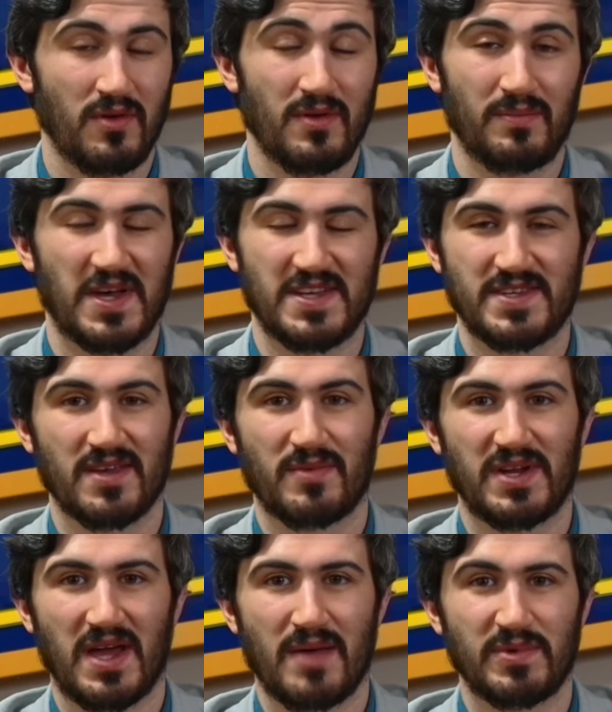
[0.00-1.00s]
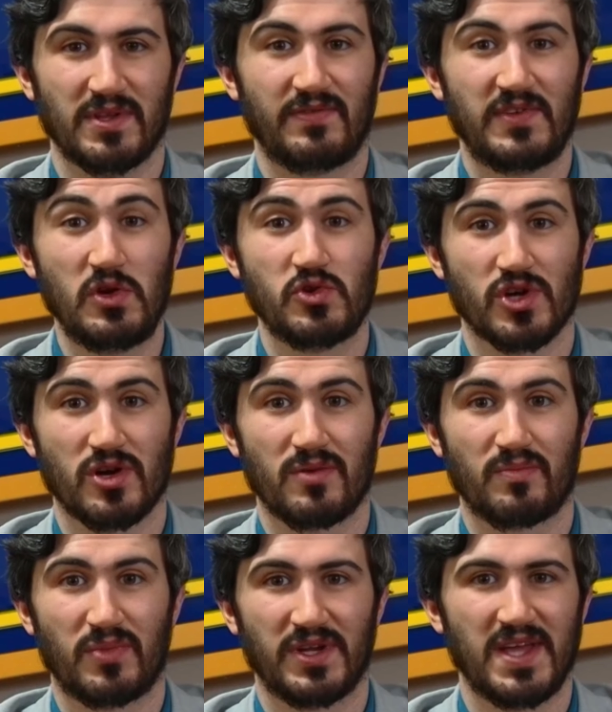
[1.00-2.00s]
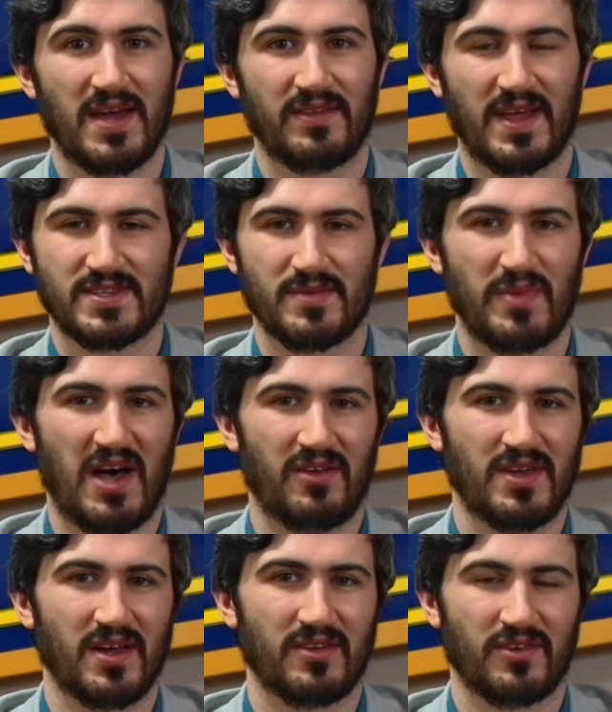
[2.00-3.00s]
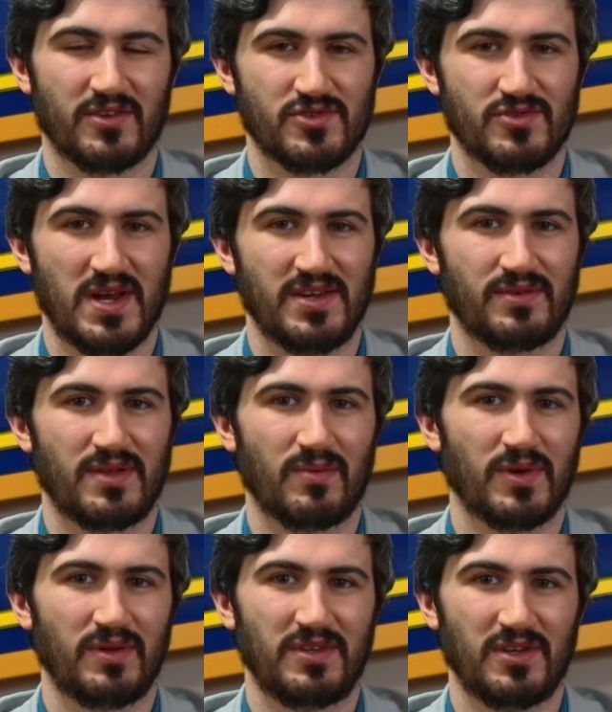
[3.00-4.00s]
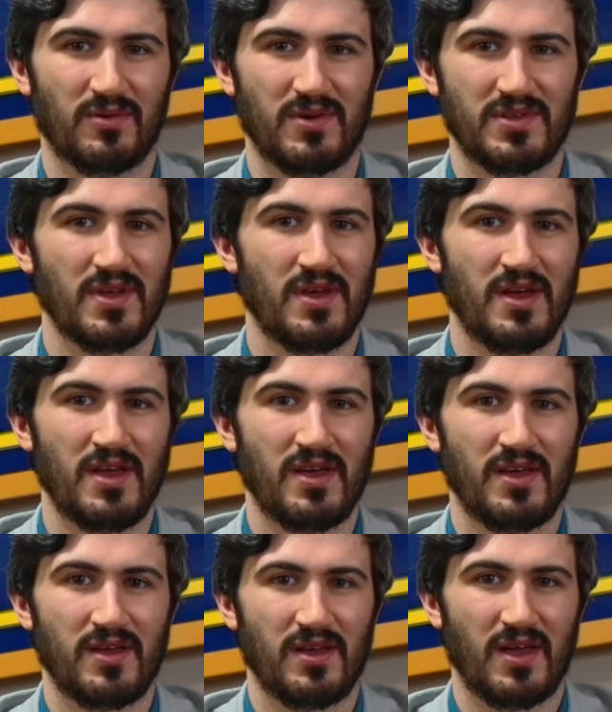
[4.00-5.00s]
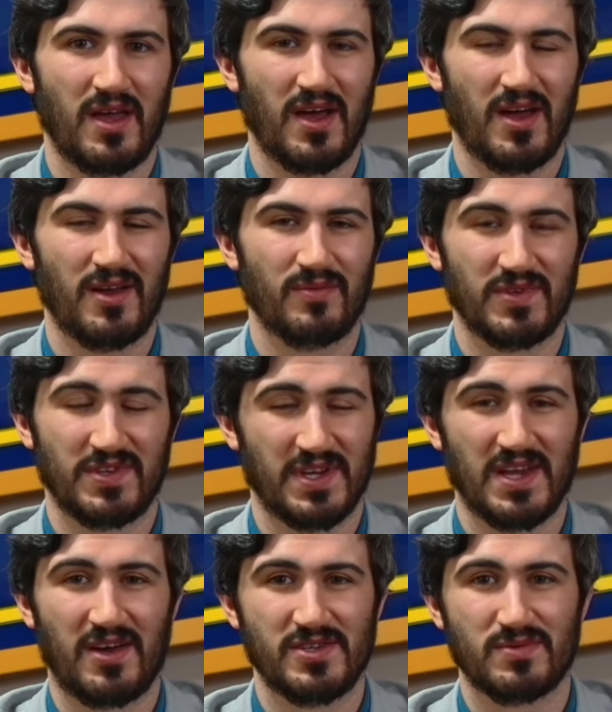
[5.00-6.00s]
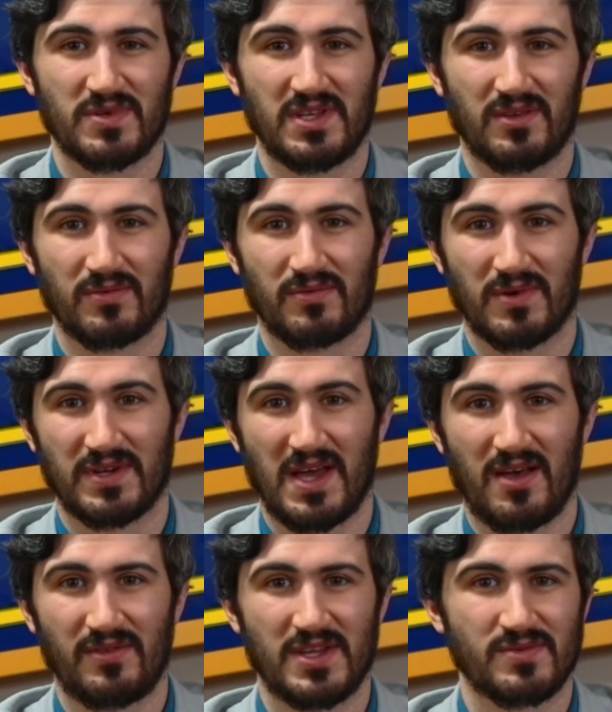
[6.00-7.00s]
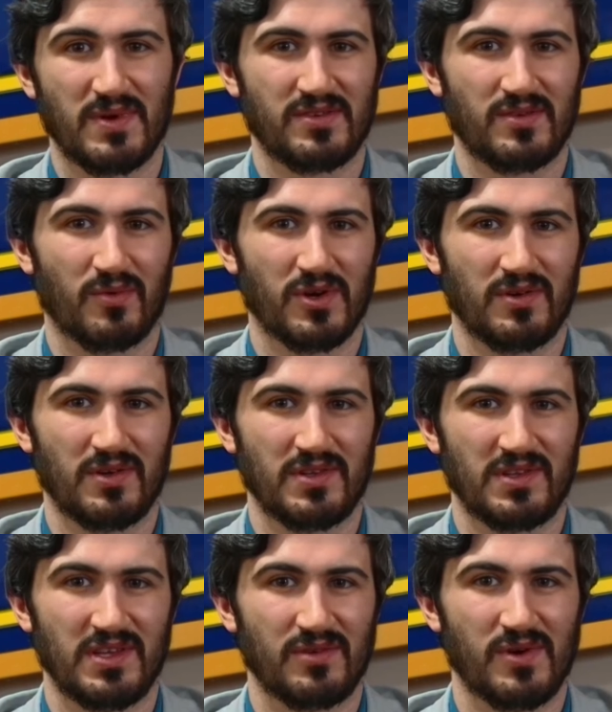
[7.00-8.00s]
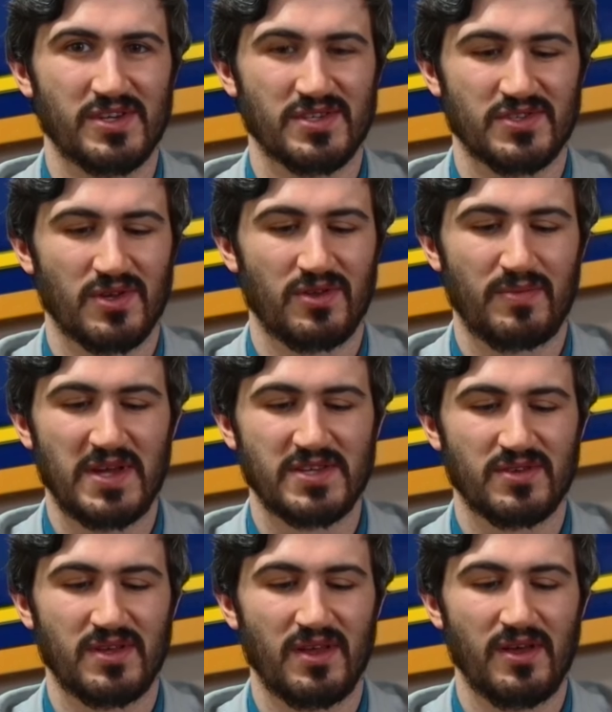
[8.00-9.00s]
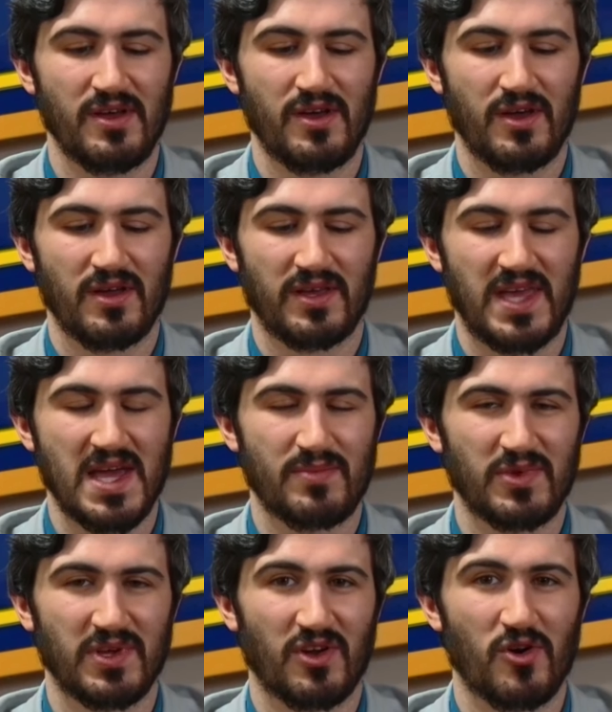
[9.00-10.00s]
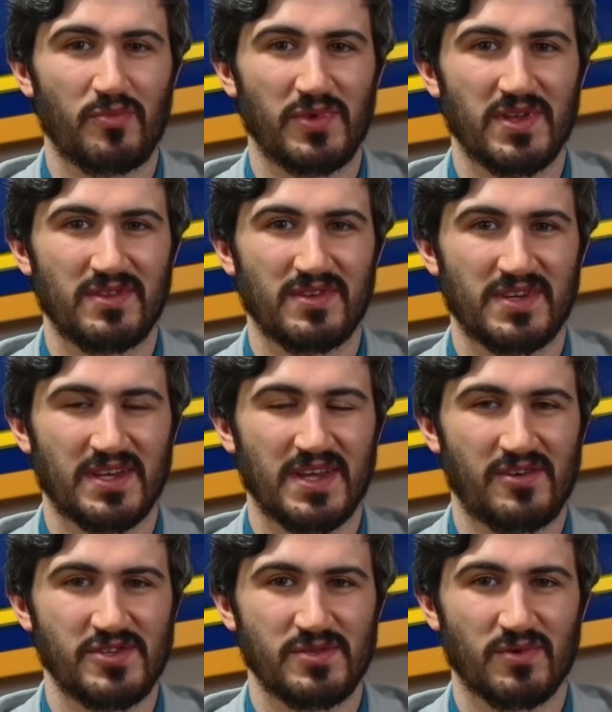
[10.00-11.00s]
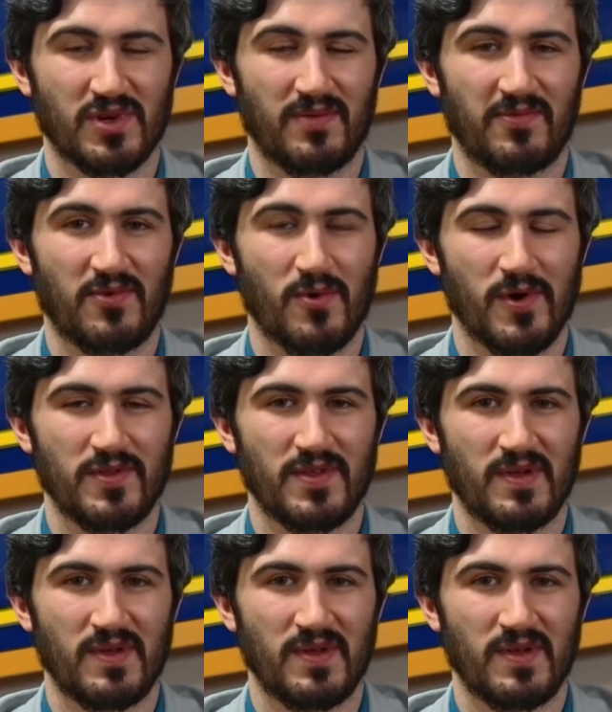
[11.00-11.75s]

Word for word: not saying it might not happen in the future, but again, that's the bottleneck and the constraint that we deal with. And with the technologies we're dealing with right now, that's what you have to work with the equation. So they're basically gambling and hoping the technologies will come forth,